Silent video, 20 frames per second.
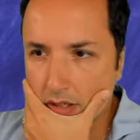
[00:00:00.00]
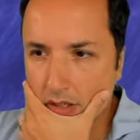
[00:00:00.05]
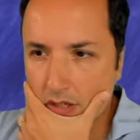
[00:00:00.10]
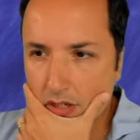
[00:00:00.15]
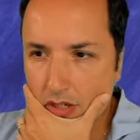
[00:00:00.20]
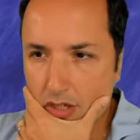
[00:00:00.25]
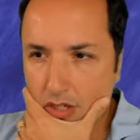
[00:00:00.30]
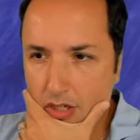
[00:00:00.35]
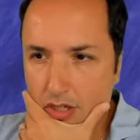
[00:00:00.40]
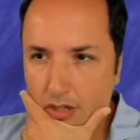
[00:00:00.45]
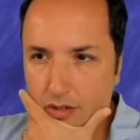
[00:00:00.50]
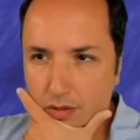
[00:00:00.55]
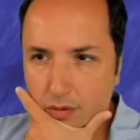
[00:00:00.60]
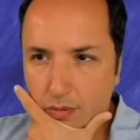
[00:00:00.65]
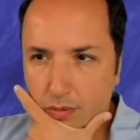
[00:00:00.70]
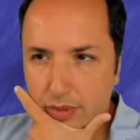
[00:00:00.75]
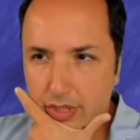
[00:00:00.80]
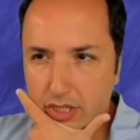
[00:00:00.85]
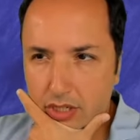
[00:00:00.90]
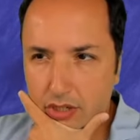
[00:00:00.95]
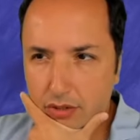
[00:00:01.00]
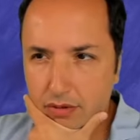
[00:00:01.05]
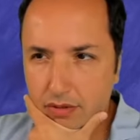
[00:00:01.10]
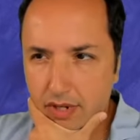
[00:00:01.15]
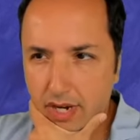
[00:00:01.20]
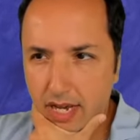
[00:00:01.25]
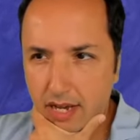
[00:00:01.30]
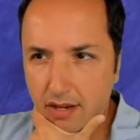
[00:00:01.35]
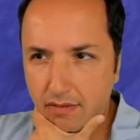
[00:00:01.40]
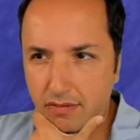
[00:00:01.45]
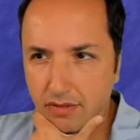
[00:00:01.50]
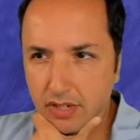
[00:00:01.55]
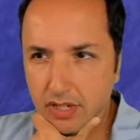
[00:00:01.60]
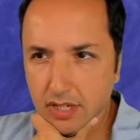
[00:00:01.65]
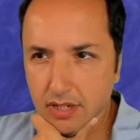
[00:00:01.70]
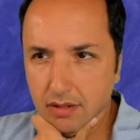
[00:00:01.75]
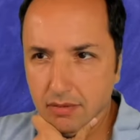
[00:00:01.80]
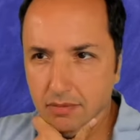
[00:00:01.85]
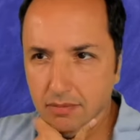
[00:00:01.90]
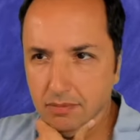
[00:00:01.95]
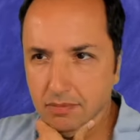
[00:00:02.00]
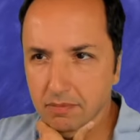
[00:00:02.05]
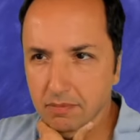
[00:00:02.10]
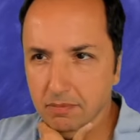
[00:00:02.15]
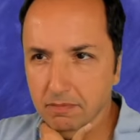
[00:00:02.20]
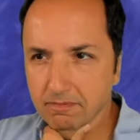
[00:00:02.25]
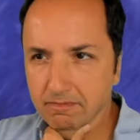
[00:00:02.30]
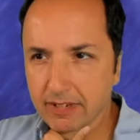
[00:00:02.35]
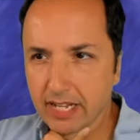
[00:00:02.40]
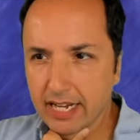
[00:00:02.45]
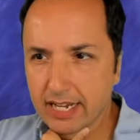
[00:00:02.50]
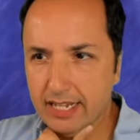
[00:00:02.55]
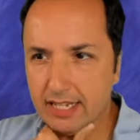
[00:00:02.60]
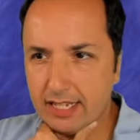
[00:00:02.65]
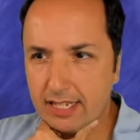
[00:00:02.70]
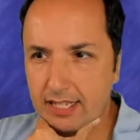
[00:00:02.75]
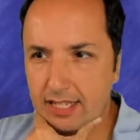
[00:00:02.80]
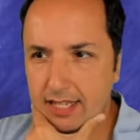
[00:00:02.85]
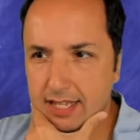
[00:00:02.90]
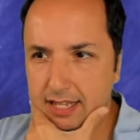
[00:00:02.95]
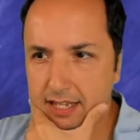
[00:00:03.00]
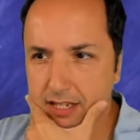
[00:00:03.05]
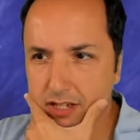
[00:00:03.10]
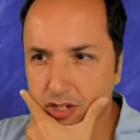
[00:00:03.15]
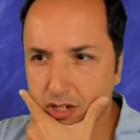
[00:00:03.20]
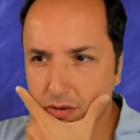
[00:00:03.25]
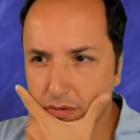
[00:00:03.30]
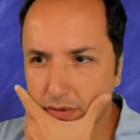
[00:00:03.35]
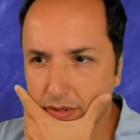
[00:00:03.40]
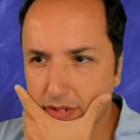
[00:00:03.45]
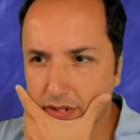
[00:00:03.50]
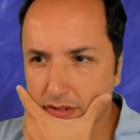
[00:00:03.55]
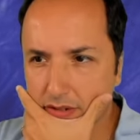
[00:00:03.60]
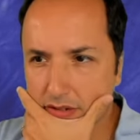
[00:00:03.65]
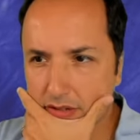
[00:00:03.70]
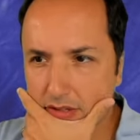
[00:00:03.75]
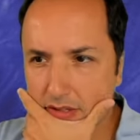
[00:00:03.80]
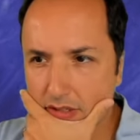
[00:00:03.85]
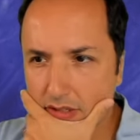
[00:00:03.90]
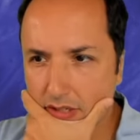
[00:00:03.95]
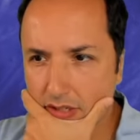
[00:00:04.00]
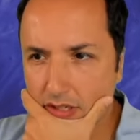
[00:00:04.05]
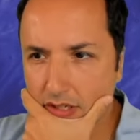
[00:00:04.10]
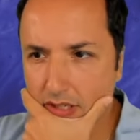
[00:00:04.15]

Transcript: So we do have some nice things going on